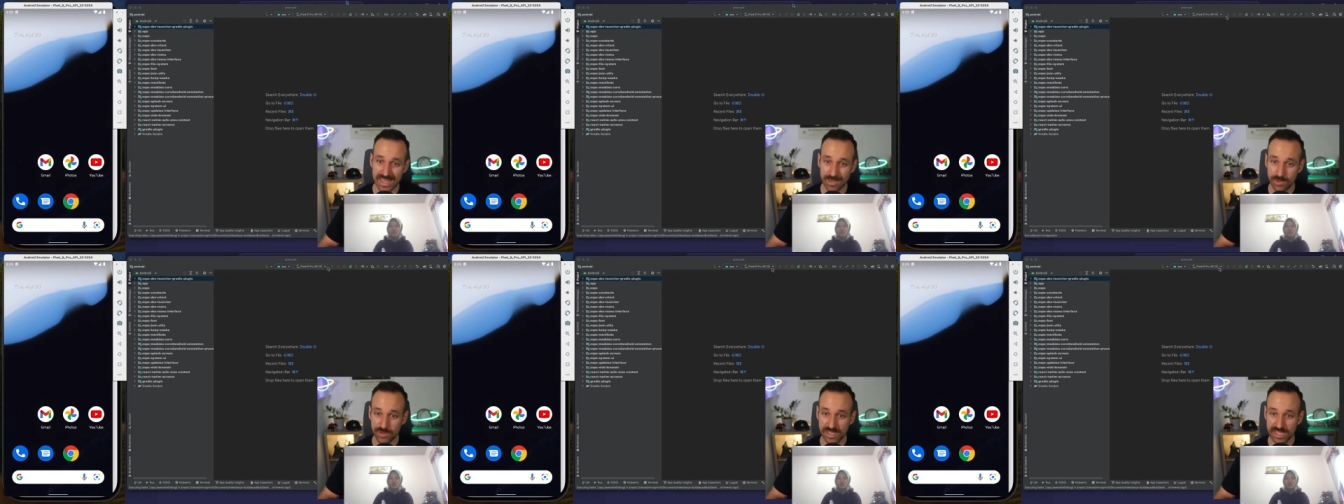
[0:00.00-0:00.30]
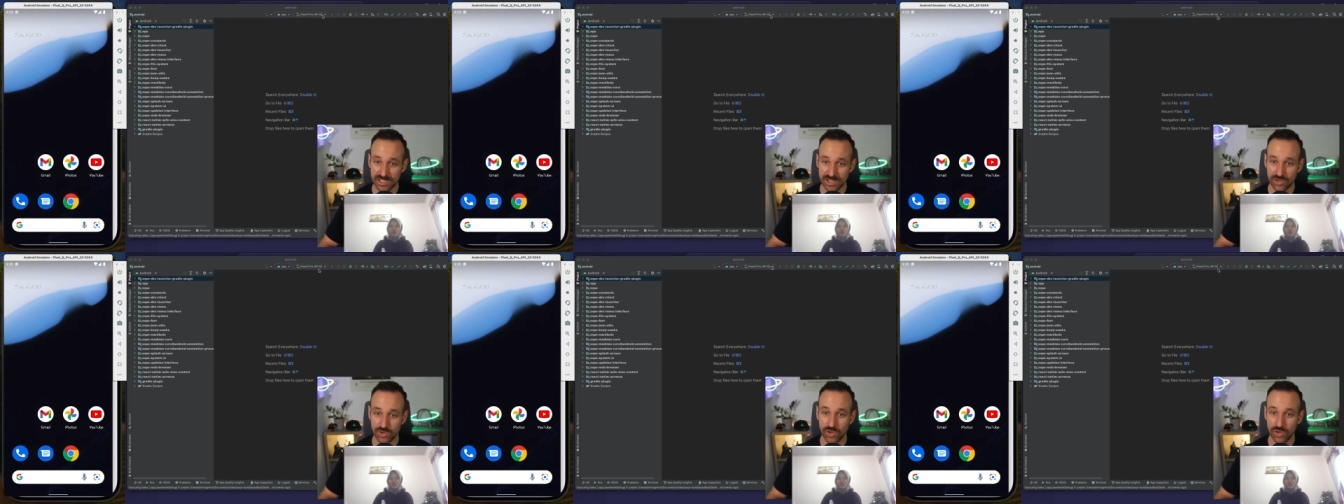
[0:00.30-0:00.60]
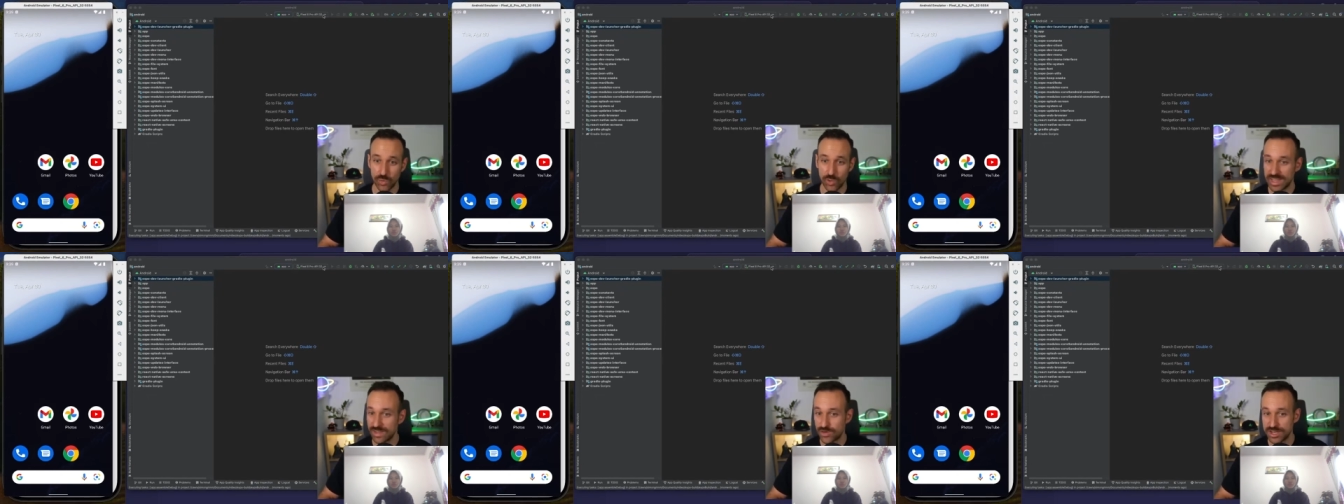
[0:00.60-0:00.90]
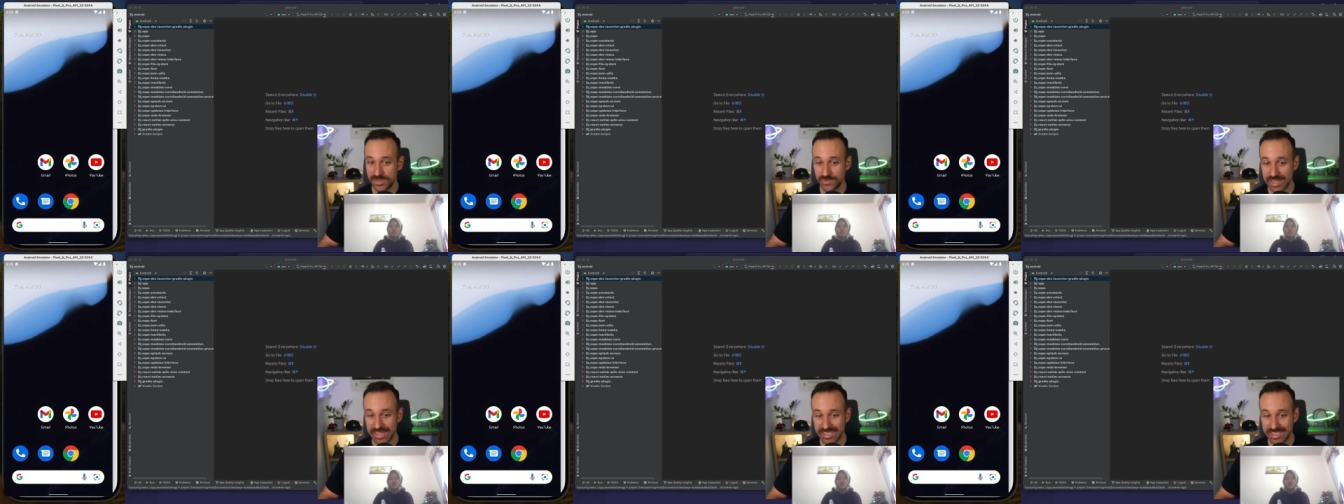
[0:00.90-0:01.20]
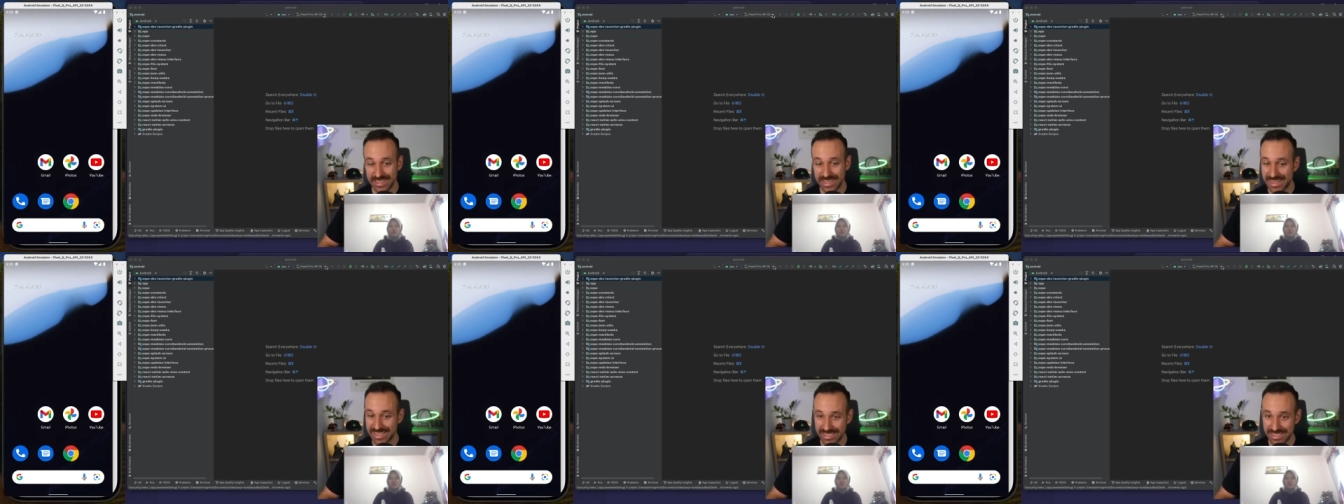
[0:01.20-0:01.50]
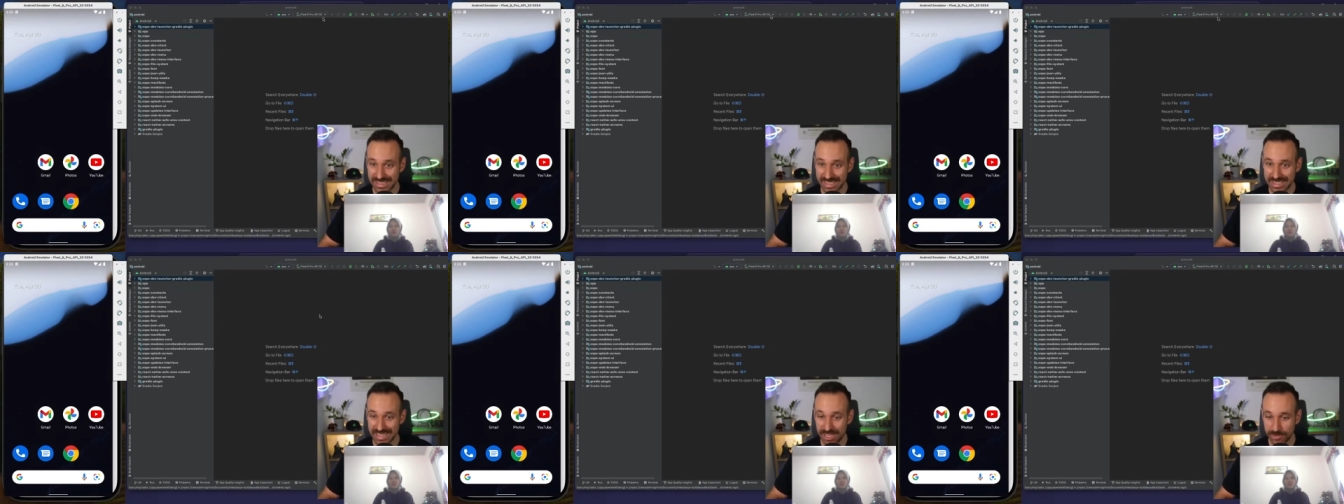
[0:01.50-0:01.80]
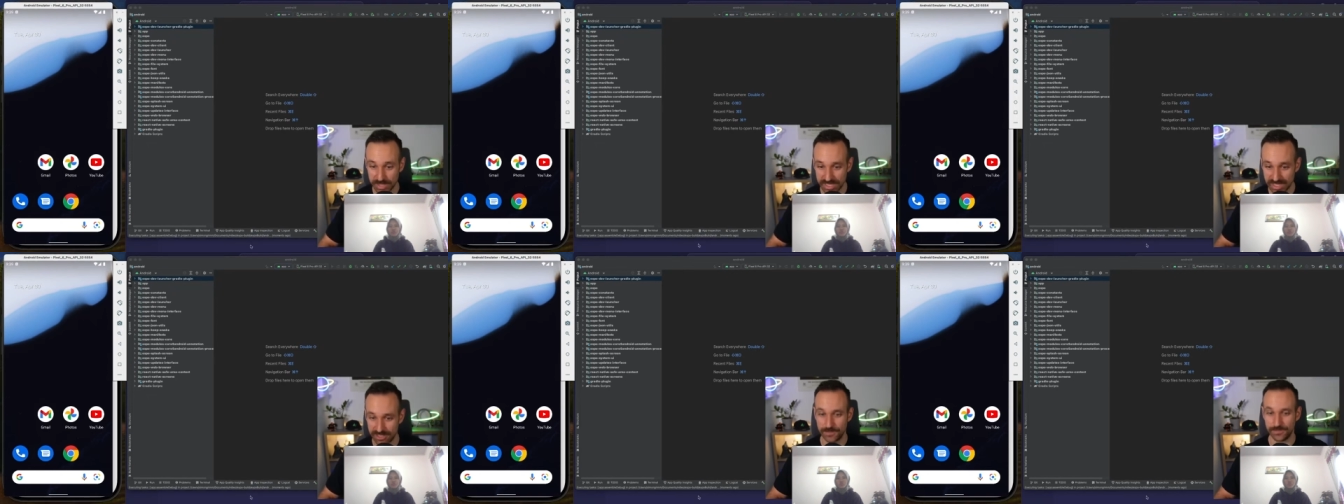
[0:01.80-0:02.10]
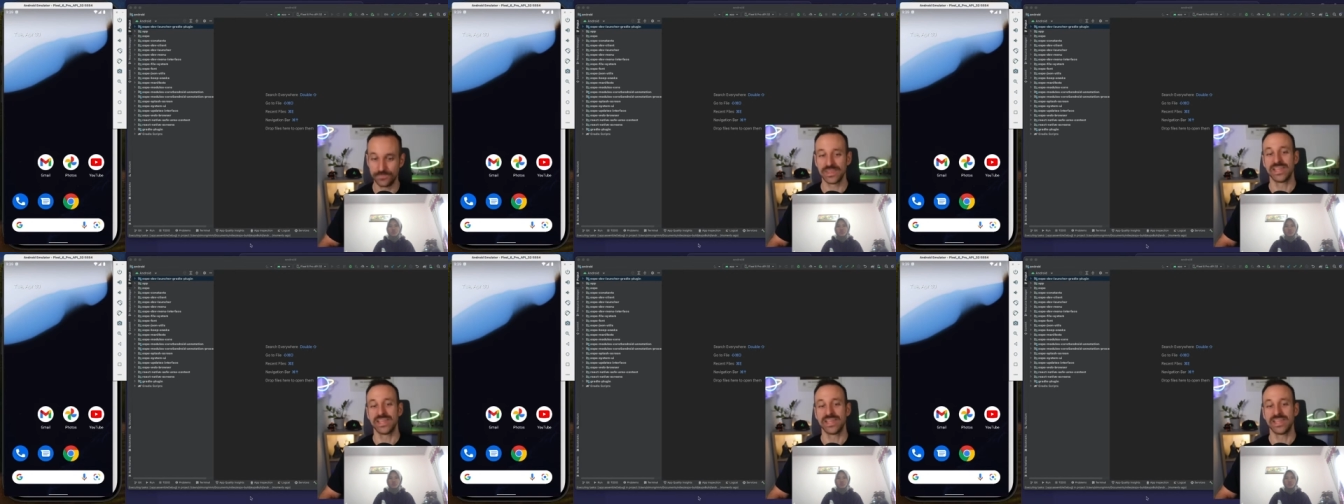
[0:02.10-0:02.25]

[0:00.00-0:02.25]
emulator or whatever device that I select up here.